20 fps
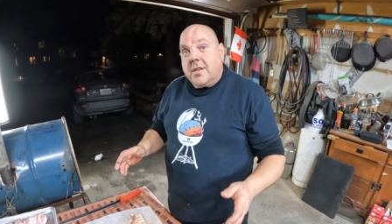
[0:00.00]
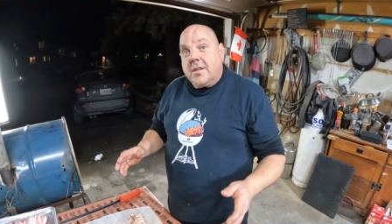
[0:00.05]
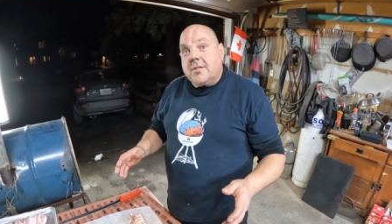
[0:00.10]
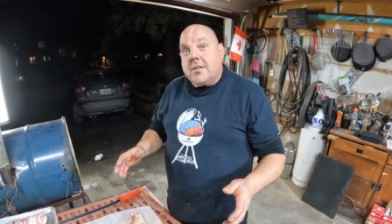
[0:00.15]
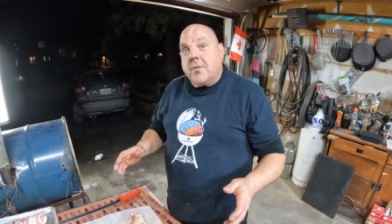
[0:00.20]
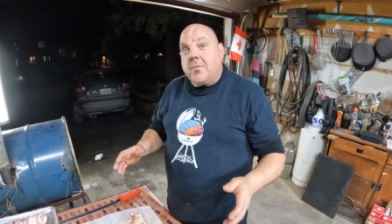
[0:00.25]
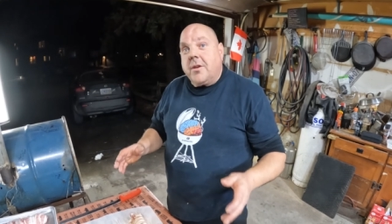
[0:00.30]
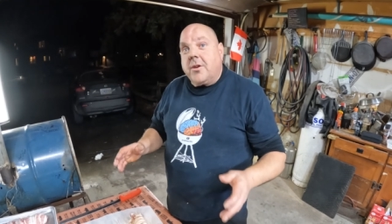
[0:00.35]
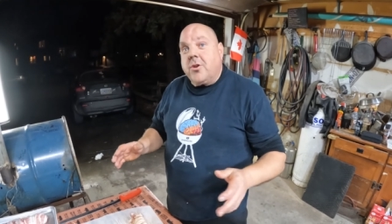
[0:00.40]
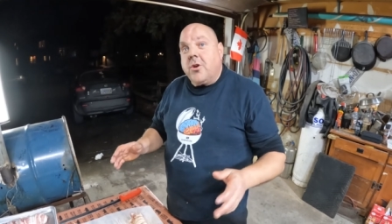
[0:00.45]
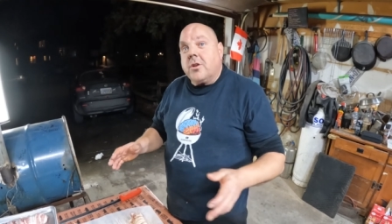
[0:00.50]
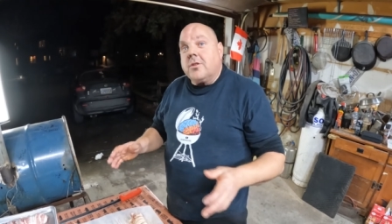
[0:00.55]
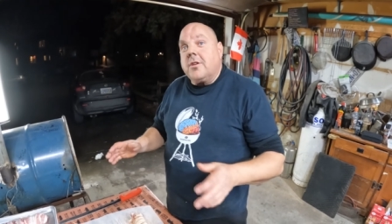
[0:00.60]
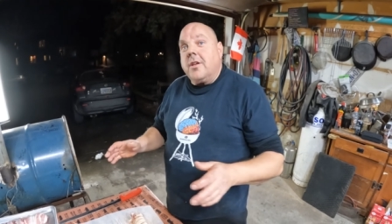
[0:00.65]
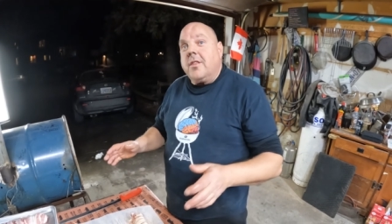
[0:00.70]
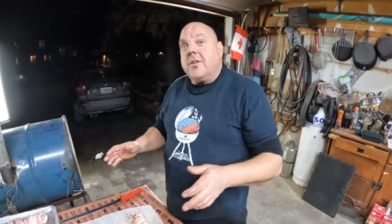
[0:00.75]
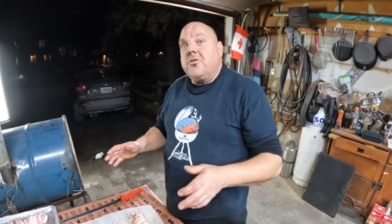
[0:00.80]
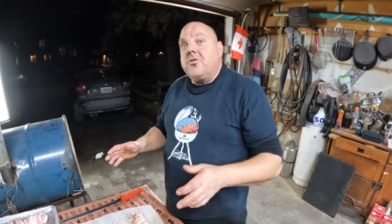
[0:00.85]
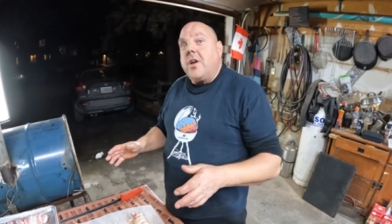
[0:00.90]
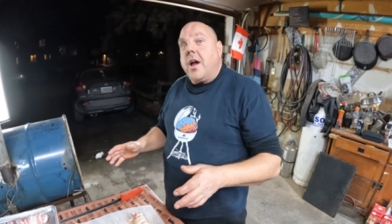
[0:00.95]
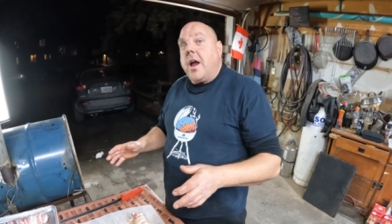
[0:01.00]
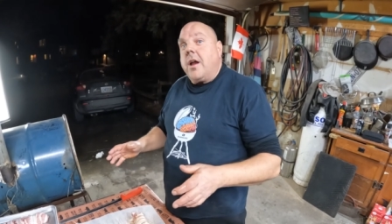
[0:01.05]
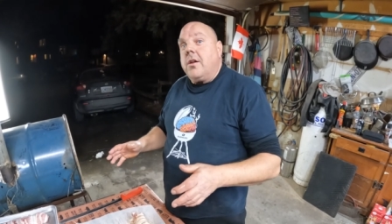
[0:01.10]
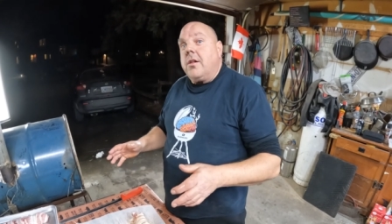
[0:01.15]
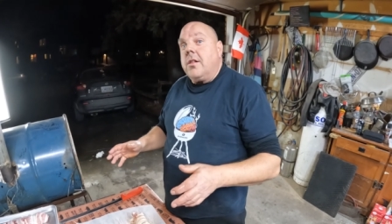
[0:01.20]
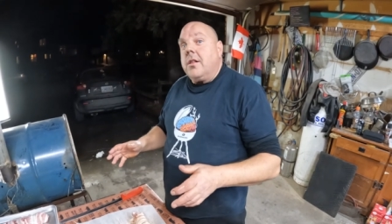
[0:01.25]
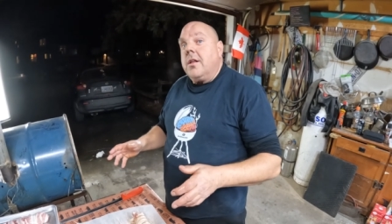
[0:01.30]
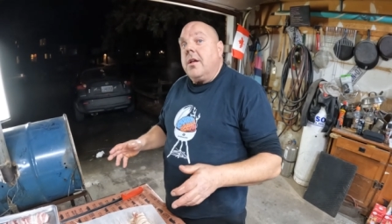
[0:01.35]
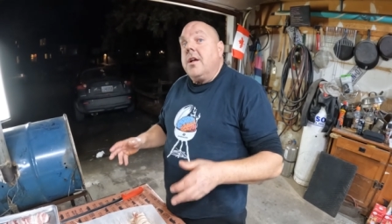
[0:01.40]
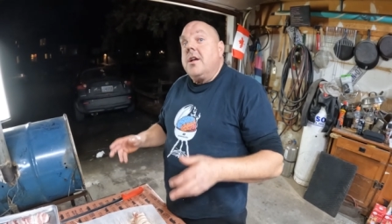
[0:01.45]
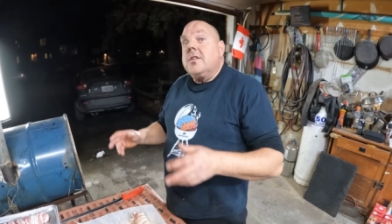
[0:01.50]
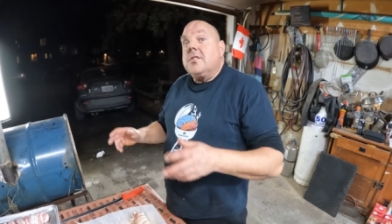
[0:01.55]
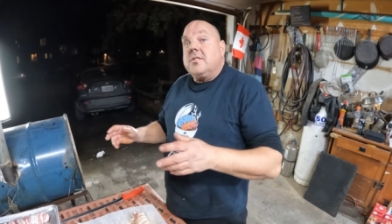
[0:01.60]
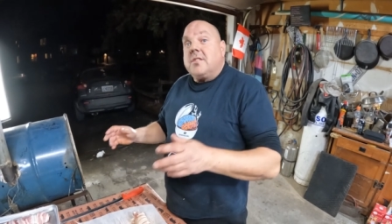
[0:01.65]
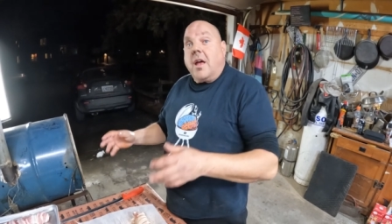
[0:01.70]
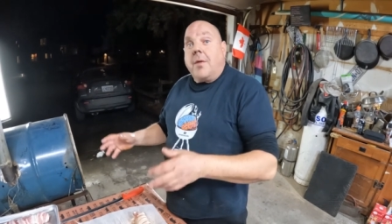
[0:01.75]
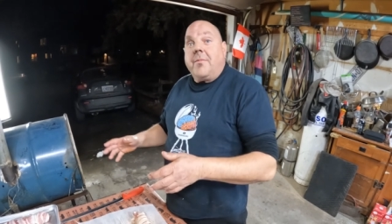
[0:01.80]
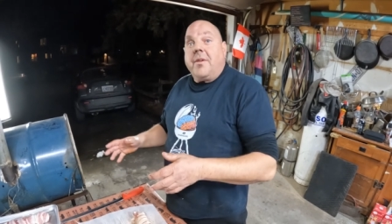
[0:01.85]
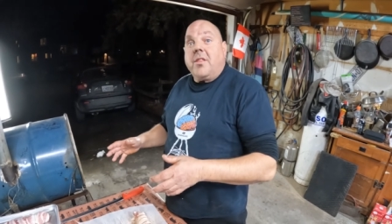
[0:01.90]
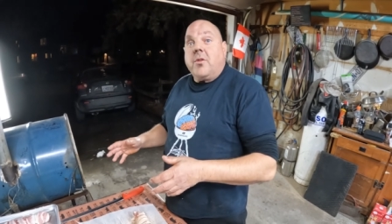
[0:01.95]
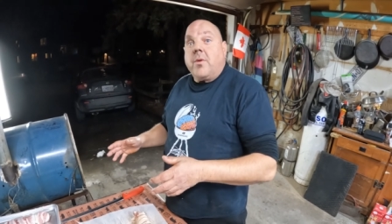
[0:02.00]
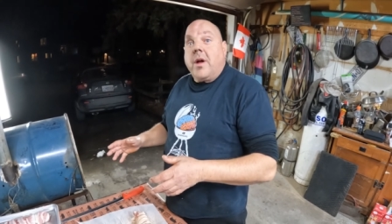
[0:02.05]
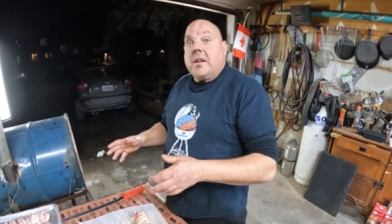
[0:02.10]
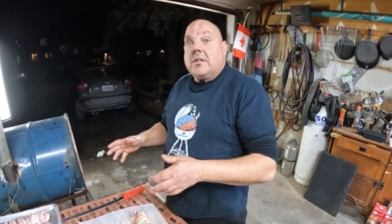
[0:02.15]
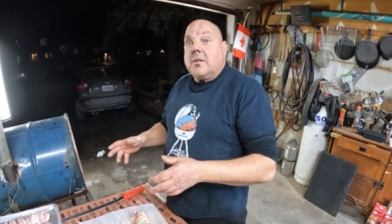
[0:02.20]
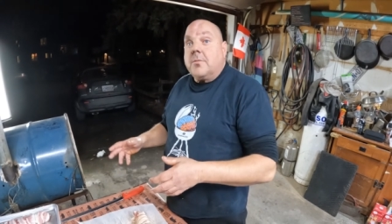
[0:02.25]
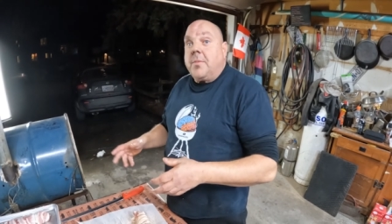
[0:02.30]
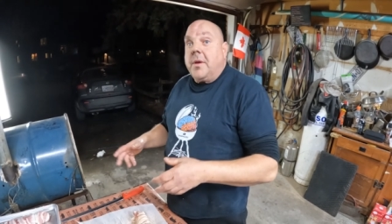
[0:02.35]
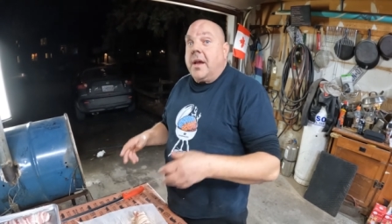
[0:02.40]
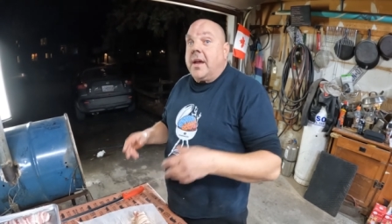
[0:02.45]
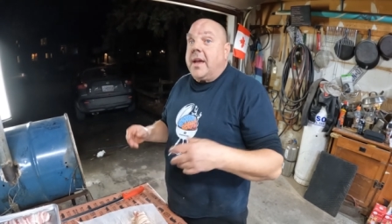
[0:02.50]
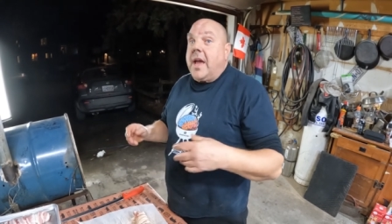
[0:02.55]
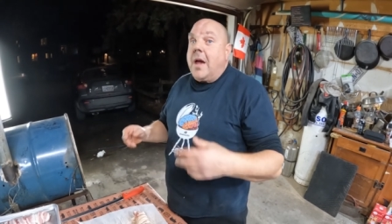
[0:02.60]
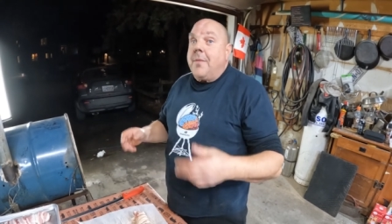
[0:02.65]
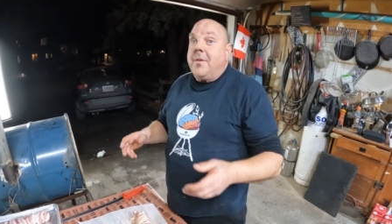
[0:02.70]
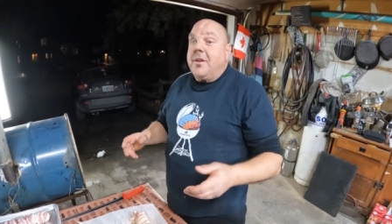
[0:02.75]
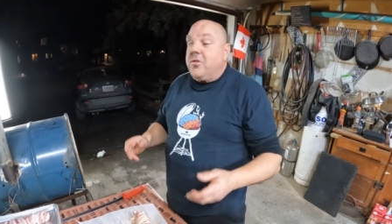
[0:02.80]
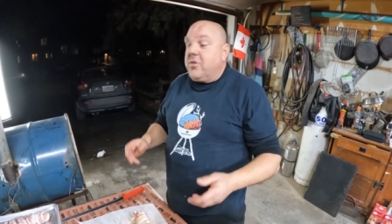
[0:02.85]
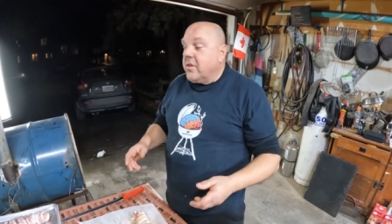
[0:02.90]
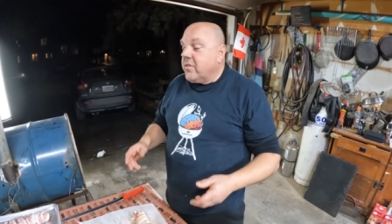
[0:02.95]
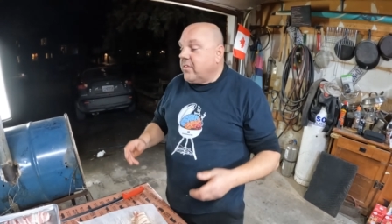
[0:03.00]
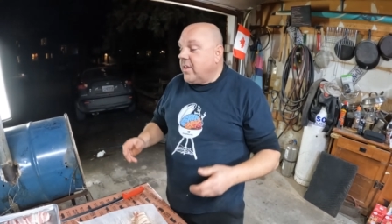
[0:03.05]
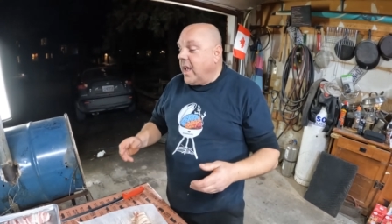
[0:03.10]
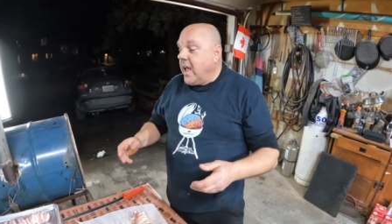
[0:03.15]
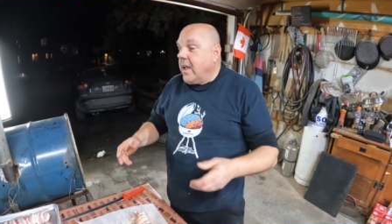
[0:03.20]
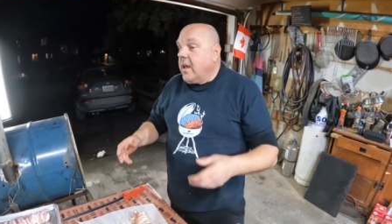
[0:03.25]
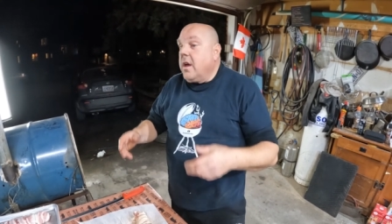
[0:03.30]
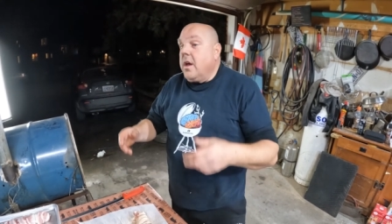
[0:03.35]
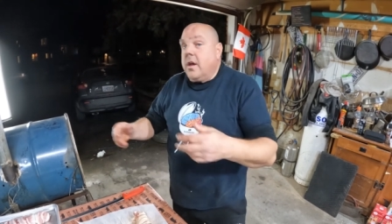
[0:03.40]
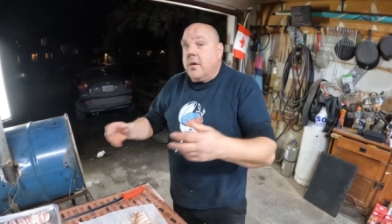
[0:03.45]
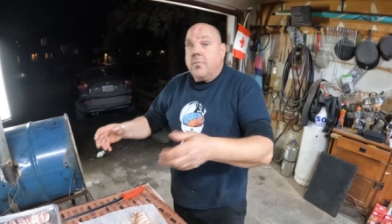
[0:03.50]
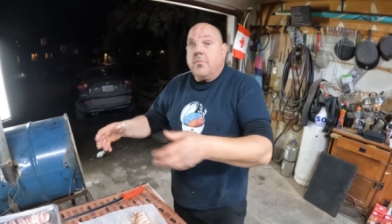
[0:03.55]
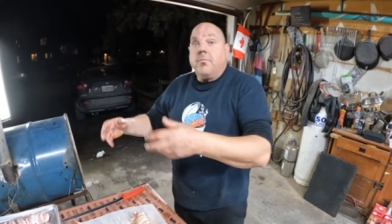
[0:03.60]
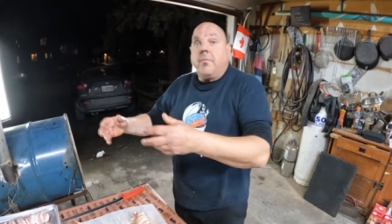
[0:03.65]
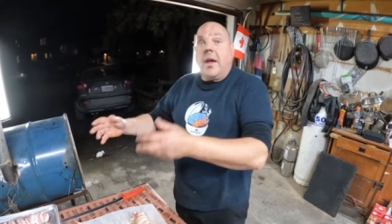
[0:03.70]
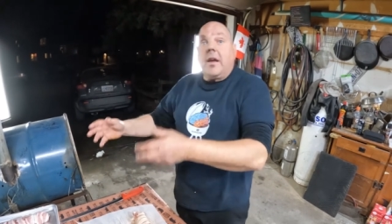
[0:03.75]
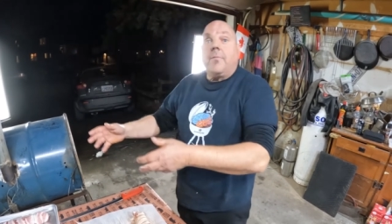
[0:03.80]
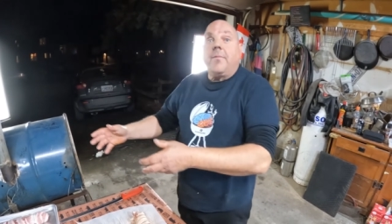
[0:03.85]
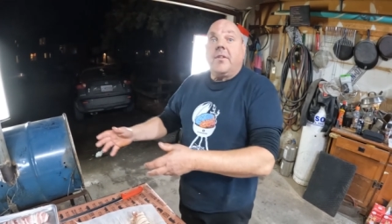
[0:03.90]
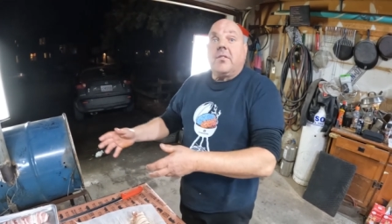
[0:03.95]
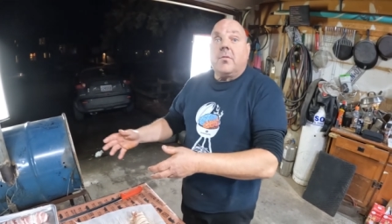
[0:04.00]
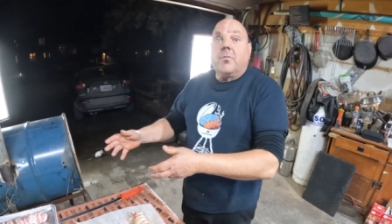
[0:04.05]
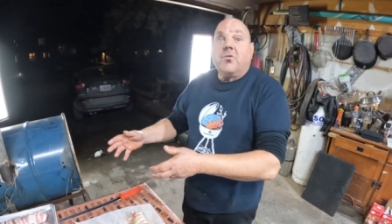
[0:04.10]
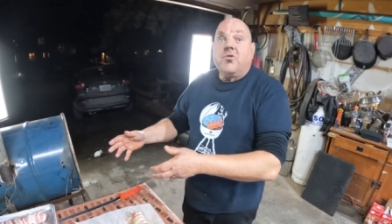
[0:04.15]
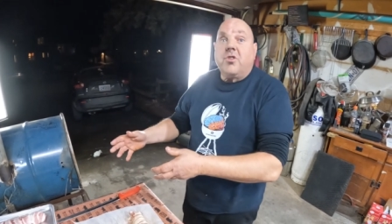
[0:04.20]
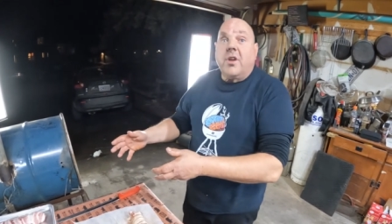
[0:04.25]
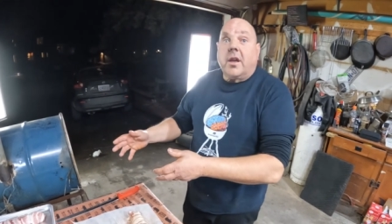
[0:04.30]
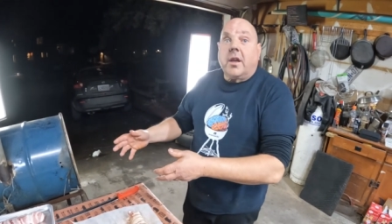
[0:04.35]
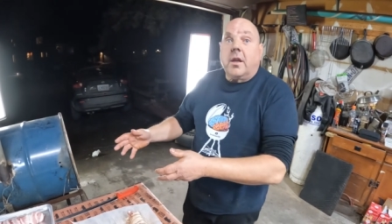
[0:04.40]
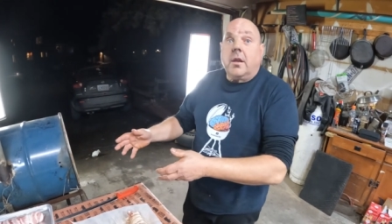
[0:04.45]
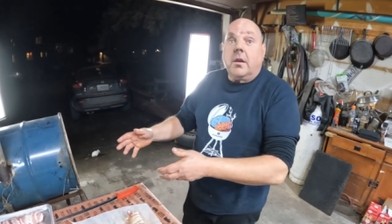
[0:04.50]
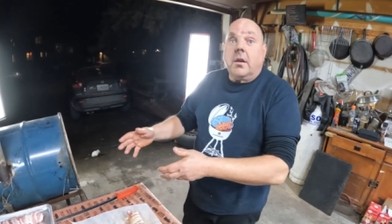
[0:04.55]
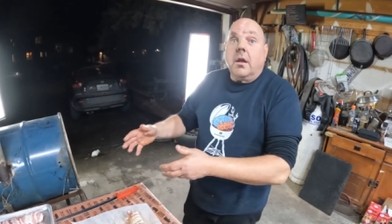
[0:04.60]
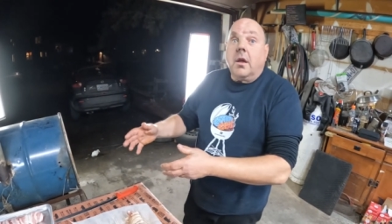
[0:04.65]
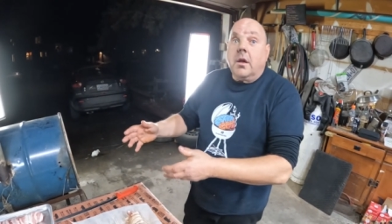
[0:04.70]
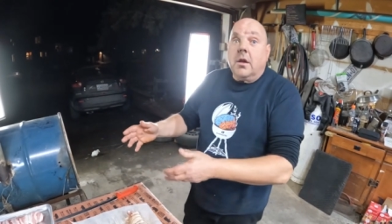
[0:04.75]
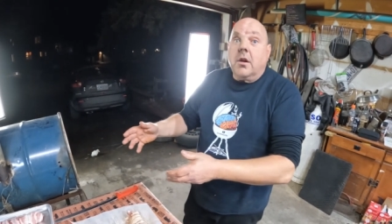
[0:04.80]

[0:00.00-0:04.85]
something cooked on the channel, send me the recipe. It can't be just, hey, make me some chicken.